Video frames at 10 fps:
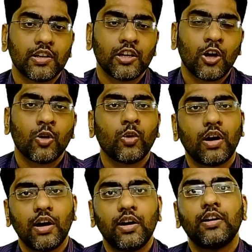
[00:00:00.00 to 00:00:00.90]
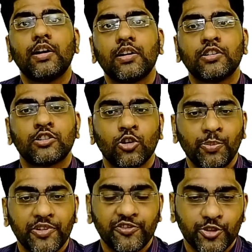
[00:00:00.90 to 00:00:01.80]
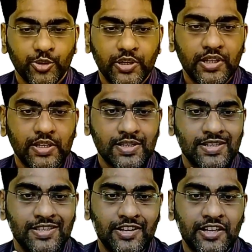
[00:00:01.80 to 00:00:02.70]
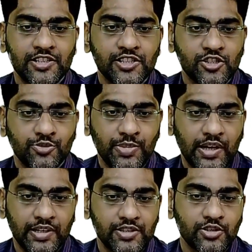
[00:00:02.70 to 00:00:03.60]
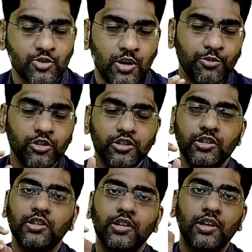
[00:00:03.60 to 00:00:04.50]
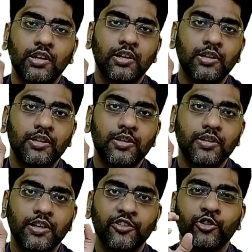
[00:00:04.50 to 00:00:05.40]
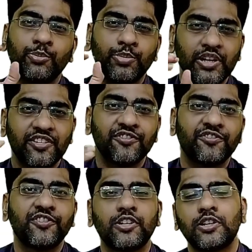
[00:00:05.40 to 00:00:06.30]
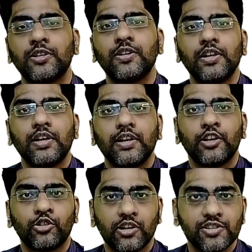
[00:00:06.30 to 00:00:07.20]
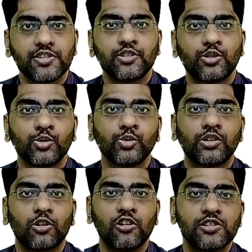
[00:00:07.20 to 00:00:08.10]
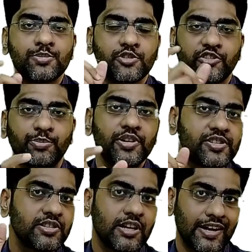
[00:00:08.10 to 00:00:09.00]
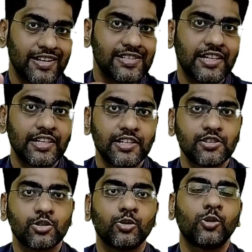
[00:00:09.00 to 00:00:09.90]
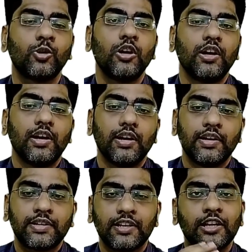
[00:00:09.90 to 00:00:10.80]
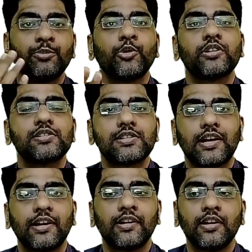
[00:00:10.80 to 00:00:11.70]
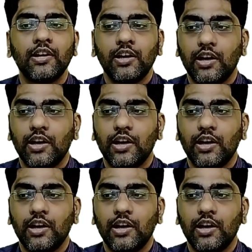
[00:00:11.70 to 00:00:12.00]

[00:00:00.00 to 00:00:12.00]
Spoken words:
Now, the topic for today is strategies to manage. So I'm going to give you a brief introduction to the concepts of depression and anxiety, so it can help you understand